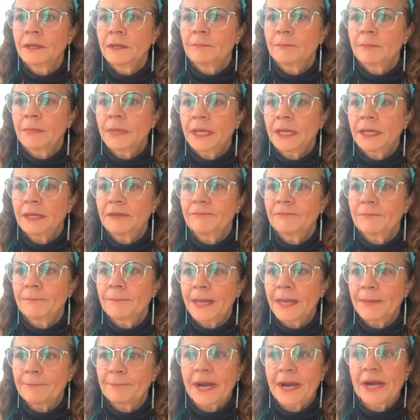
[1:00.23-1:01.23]
My
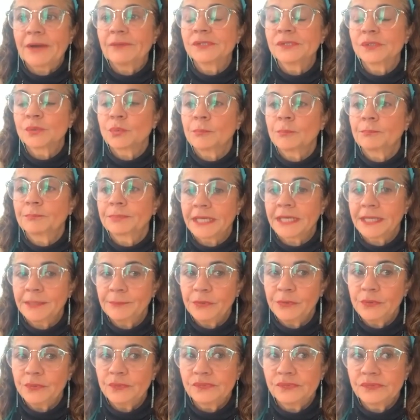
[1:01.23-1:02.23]
parents would play
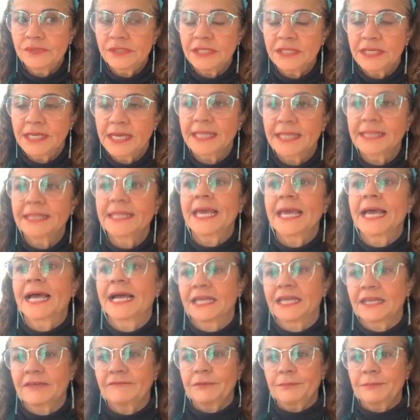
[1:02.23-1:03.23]
music, and they had
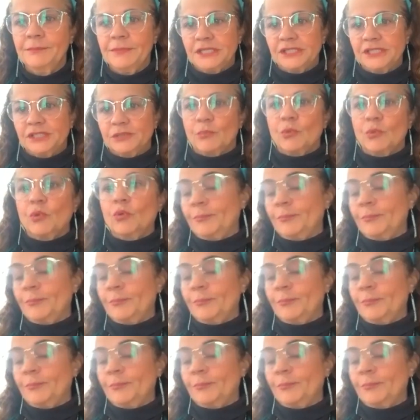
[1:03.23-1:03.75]
given me a small